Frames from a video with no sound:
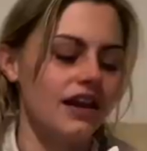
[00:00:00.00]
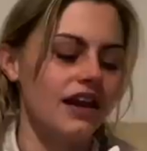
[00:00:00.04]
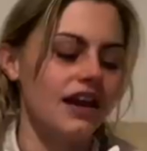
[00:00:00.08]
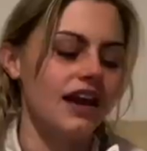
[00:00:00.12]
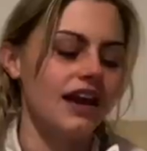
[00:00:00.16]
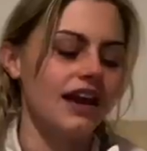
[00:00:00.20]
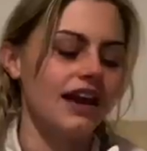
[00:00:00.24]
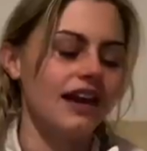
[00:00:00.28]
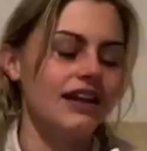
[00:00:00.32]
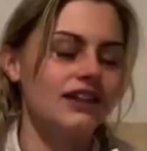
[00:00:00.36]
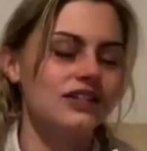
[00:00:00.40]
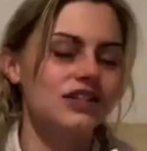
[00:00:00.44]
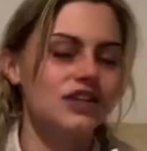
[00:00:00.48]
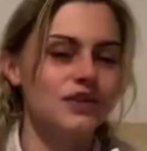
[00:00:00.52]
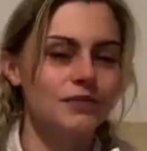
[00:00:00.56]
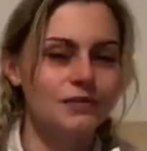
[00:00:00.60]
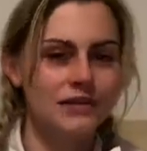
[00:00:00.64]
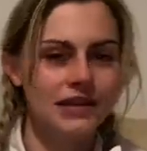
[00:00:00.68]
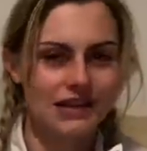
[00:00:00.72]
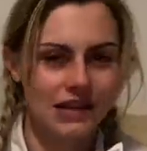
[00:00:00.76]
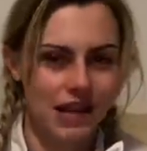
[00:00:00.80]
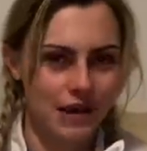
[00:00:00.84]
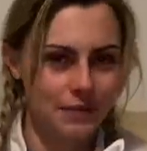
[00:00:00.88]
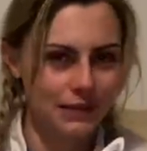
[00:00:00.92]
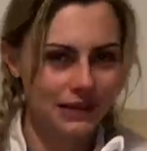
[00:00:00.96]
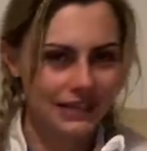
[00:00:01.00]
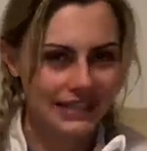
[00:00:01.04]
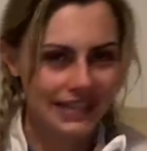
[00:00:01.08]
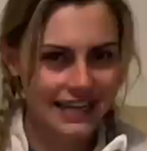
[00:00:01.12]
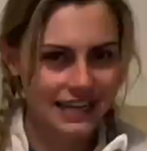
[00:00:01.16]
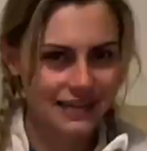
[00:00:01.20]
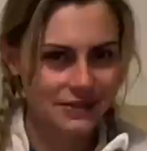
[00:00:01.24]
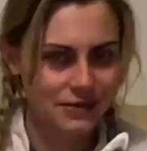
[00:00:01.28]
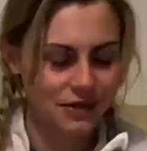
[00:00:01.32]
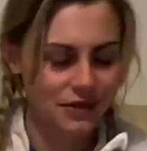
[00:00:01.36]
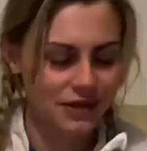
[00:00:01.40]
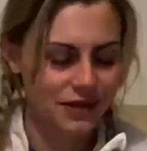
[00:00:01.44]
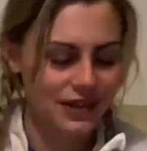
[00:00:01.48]
It took me a couple of days
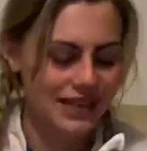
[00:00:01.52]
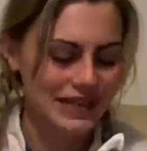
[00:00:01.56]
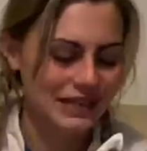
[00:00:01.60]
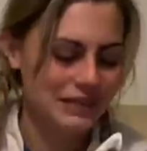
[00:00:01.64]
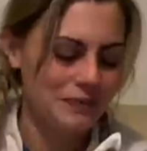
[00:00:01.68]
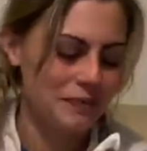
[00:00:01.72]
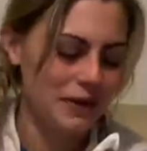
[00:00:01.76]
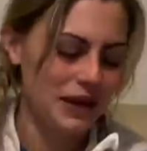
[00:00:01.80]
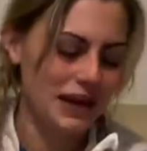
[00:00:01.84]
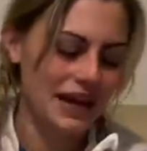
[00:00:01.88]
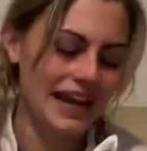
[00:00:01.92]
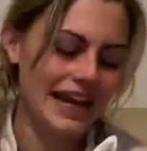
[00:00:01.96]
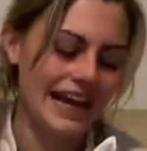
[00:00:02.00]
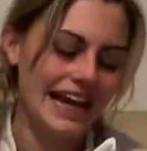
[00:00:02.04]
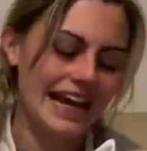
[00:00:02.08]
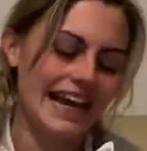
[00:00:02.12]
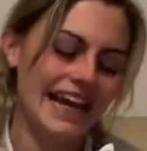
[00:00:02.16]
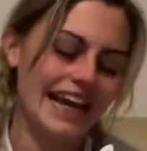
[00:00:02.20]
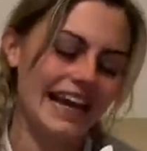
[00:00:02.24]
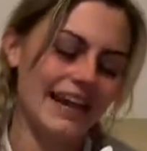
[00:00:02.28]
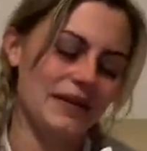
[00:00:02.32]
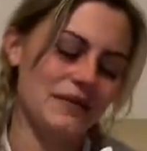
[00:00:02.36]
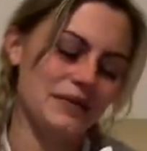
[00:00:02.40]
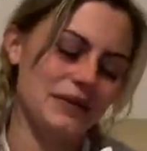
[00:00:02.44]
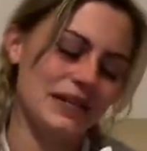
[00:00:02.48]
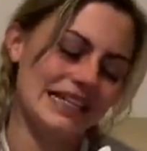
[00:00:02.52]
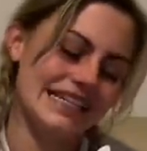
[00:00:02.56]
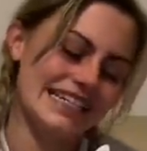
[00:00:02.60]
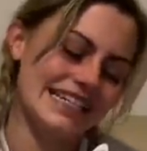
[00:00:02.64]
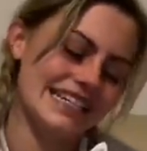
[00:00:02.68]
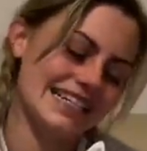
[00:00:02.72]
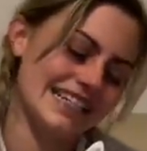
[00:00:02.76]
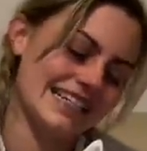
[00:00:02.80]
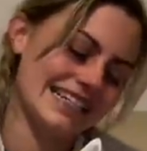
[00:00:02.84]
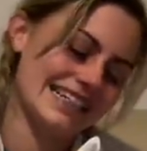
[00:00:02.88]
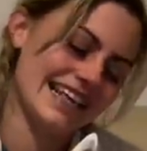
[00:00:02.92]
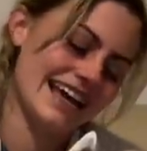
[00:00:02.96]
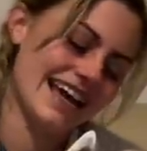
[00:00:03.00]
with Chris, but we
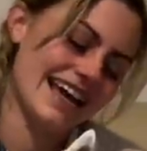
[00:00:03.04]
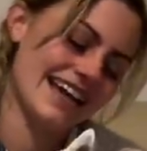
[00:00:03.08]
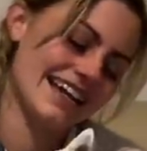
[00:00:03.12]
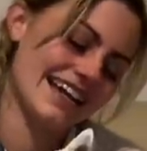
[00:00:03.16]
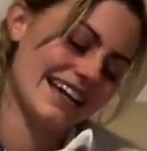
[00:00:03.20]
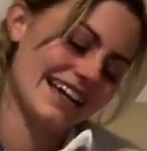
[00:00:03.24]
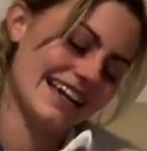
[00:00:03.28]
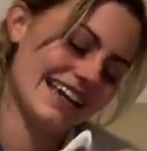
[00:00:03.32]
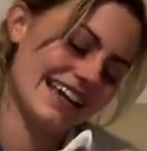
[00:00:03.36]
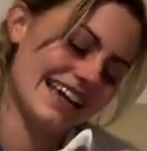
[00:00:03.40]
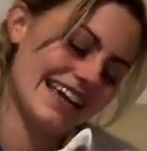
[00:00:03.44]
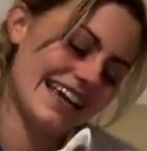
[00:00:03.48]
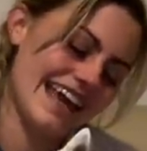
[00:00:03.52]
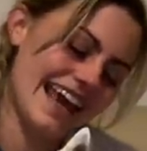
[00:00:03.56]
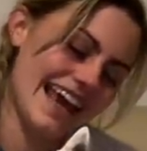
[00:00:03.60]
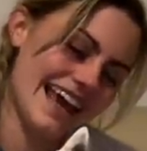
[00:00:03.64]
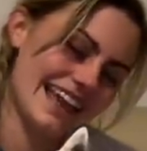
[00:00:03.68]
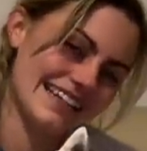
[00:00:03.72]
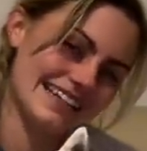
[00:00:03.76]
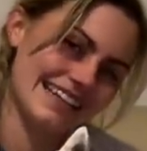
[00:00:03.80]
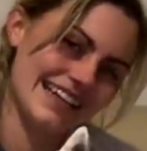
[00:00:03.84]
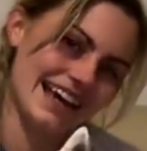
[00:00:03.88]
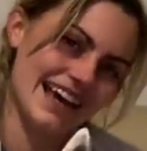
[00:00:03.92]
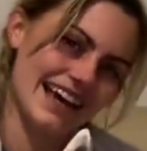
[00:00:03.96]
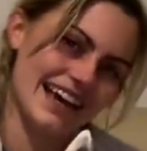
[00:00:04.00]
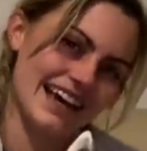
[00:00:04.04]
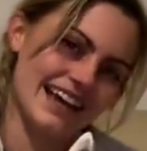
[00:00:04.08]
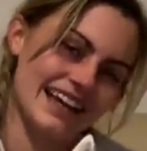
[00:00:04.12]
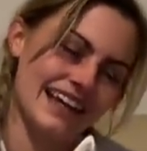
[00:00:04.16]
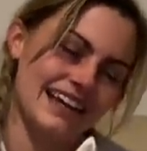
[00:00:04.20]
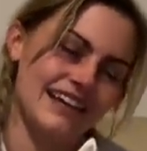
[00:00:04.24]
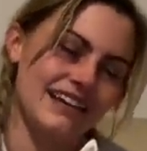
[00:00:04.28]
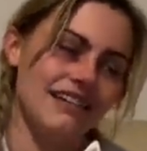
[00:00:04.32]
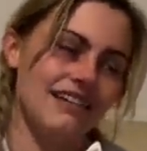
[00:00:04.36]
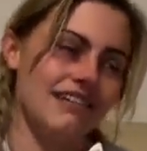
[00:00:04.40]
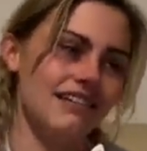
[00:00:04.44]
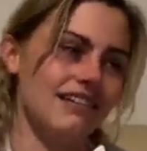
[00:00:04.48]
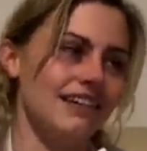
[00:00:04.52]
did then get her.
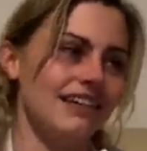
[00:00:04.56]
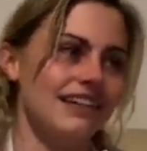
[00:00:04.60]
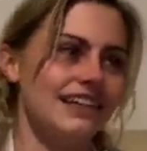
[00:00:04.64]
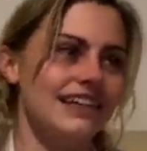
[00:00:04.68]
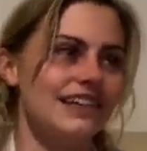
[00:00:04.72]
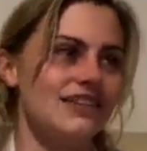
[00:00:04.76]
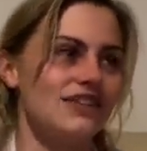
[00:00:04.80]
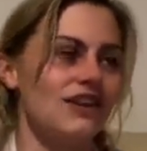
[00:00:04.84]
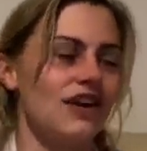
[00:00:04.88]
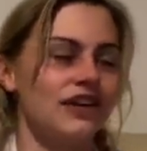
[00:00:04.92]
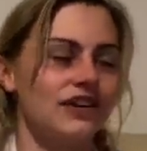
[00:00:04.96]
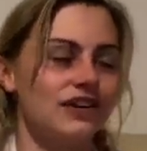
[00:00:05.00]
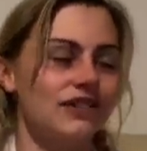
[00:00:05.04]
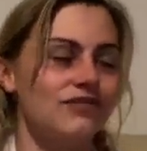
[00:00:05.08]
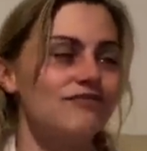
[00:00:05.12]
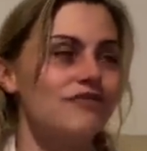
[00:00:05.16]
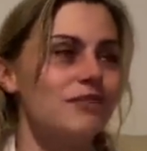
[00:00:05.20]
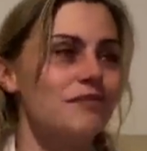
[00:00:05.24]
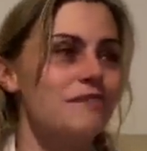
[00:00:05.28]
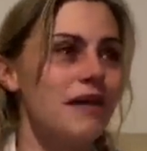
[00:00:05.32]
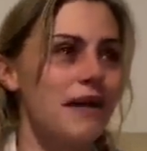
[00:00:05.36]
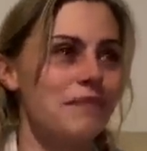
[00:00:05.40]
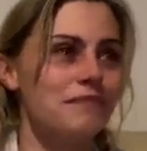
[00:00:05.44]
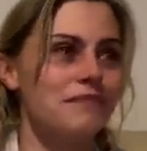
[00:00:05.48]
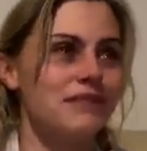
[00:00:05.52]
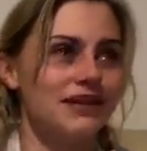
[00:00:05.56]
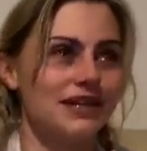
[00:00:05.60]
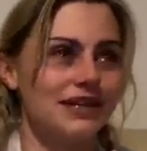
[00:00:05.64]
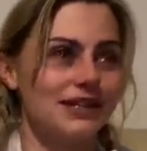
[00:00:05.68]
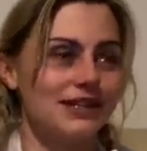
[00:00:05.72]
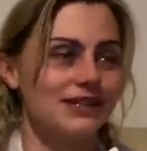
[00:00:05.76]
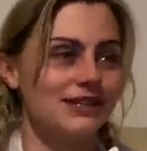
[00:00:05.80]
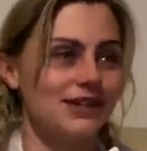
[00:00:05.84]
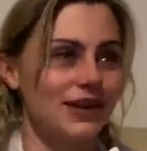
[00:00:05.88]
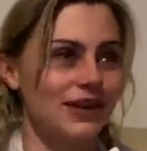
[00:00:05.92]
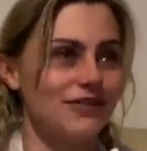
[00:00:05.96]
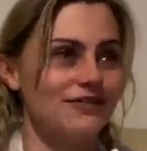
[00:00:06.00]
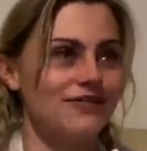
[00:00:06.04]
I can remember this
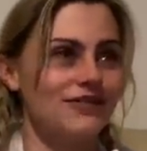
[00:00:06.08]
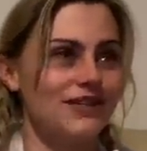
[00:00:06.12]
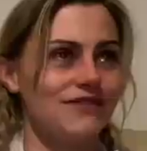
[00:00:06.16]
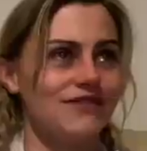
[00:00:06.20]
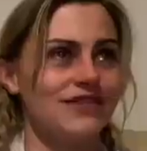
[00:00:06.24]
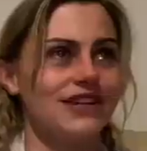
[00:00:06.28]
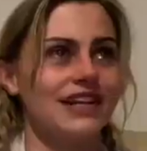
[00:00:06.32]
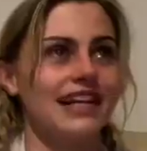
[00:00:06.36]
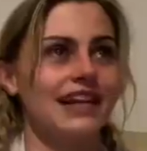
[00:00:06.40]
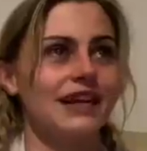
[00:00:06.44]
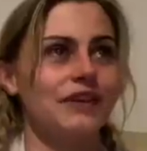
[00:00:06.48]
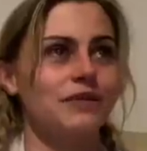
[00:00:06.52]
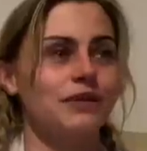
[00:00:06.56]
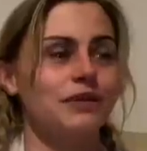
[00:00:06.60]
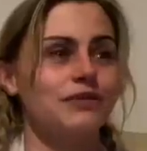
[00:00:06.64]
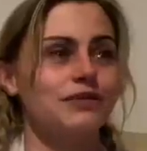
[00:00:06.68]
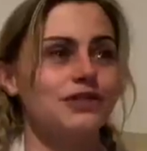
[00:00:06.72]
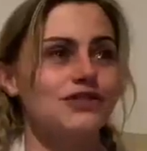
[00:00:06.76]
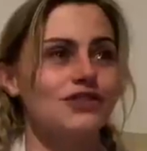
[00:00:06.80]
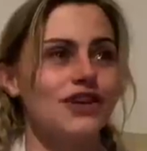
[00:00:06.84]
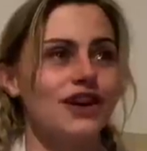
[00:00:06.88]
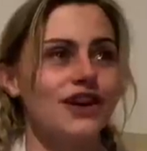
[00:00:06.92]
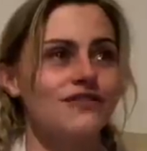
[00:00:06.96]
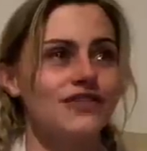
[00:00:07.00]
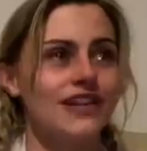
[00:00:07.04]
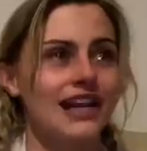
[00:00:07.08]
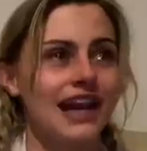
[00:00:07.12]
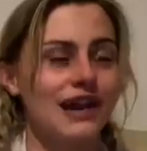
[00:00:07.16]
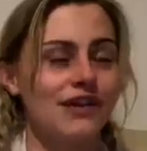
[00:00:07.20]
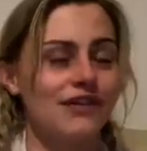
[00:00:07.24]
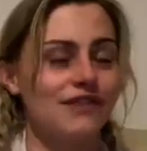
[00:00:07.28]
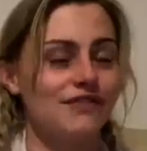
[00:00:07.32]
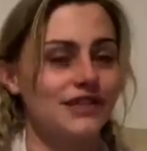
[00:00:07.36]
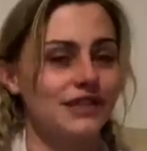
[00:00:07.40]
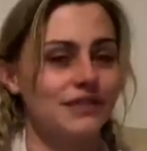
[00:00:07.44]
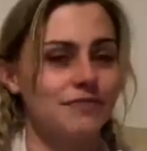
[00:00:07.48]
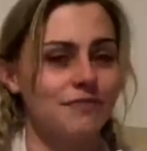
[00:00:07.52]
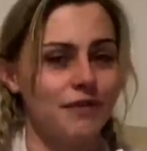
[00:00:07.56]
so vividly. We were driving out of
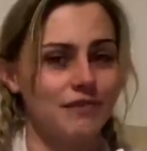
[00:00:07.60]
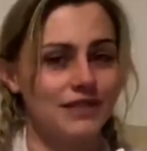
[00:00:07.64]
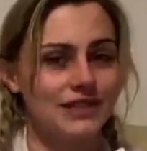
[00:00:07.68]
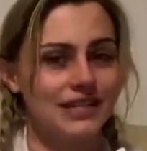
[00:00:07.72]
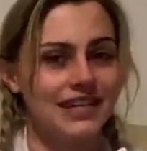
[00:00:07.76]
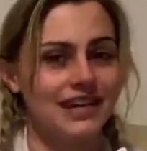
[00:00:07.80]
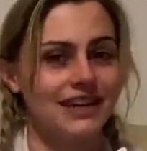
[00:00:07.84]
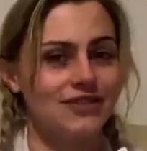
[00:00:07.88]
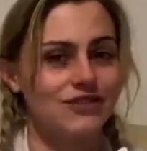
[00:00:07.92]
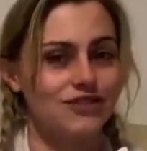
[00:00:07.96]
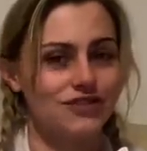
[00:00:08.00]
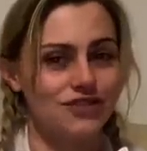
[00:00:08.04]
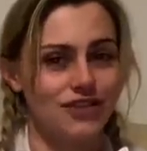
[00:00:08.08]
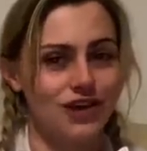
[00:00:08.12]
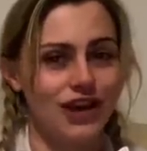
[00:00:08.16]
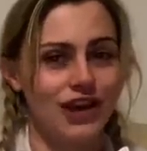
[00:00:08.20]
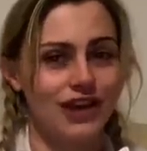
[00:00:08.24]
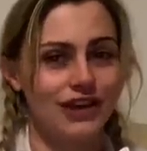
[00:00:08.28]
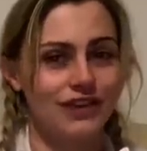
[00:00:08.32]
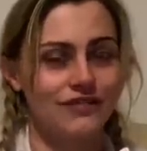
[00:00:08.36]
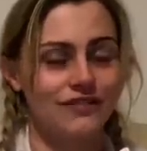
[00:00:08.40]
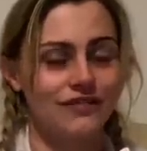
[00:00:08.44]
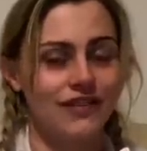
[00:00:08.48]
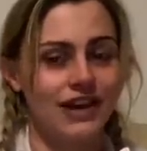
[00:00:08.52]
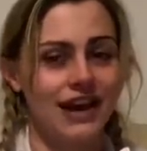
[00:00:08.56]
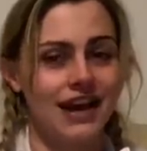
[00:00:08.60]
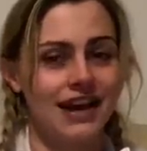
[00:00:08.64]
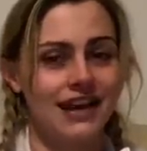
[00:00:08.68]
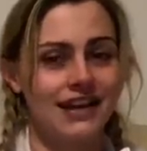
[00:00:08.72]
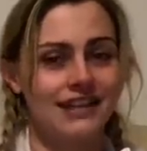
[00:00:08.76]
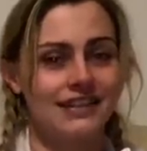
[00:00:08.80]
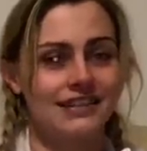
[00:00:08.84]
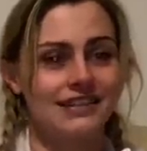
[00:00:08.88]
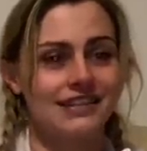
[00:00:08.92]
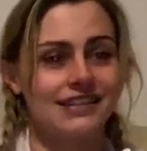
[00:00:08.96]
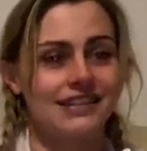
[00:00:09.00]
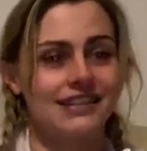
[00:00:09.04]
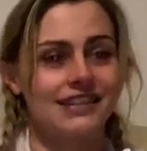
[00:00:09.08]
his mum and dad's drive
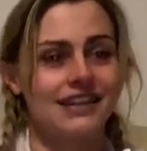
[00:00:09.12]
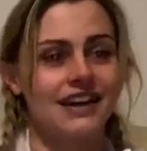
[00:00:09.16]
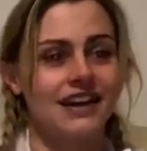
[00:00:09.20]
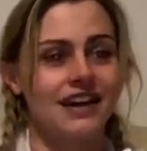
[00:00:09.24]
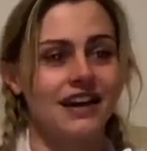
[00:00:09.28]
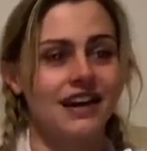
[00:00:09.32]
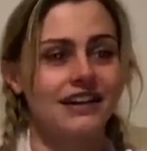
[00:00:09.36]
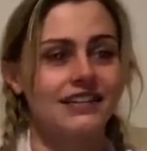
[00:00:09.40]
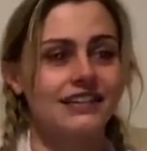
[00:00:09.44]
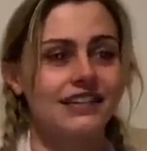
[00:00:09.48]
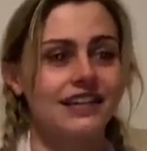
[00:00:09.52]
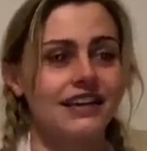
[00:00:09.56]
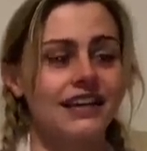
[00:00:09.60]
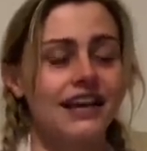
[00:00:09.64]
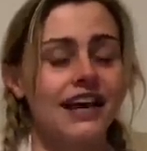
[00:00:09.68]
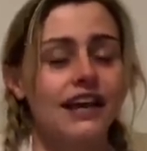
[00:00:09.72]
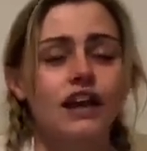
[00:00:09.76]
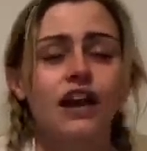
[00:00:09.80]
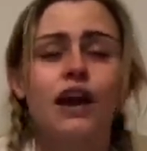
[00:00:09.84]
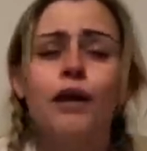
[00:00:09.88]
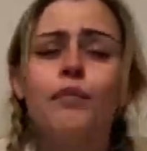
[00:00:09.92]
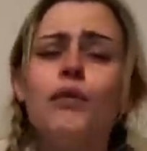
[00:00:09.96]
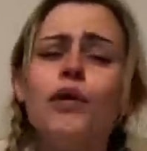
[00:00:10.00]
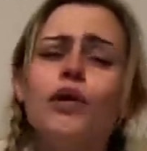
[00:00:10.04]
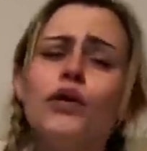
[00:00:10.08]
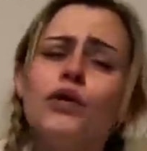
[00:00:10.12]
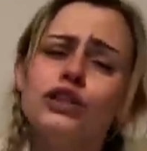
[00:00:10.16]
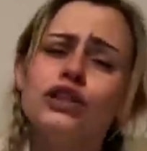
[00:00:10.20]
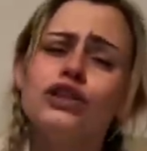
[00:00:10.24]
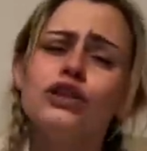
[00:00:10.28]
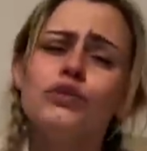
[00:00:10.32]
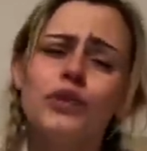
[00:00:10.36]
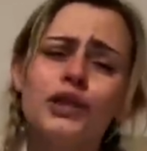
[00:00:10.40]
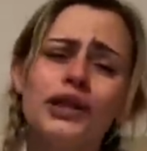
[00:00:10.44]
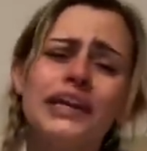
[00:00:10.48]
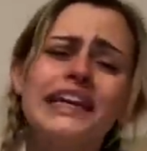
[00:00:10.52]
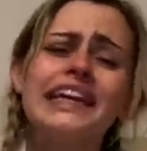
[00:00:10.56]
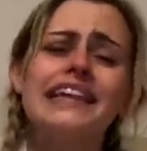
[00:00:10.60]
and I said again, come on, you
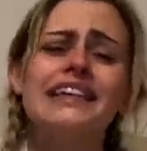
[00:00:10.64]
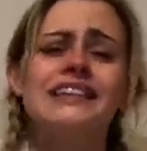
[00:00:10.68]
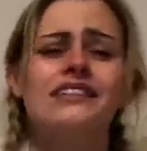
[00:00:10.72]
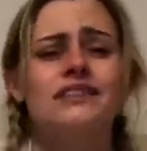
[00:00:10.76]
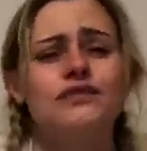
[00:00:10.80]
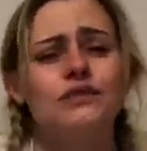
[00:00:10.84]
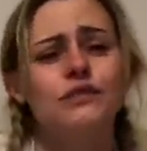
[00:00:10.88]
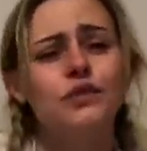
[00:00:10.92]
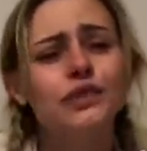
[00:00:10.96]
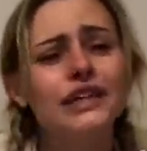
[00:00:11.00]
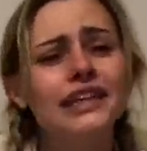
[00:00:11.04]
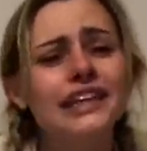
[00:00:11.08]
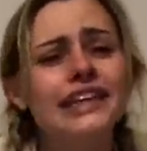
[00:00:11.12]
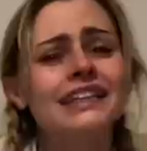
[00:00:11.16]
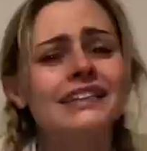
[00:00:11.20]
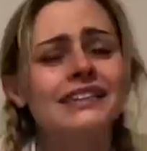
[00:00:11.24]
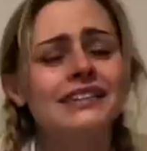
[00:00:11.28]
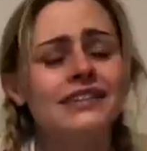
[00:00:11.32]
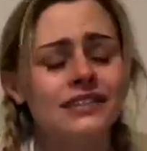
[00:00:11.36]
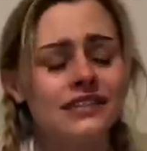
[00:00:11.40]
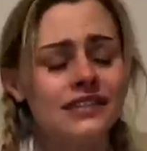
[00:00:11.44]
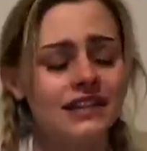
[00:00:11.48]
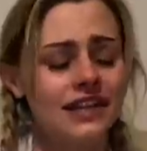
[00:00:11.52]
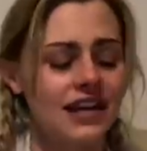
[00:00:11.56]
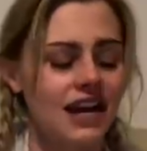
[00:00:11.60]
want a kitten? Want a kitten?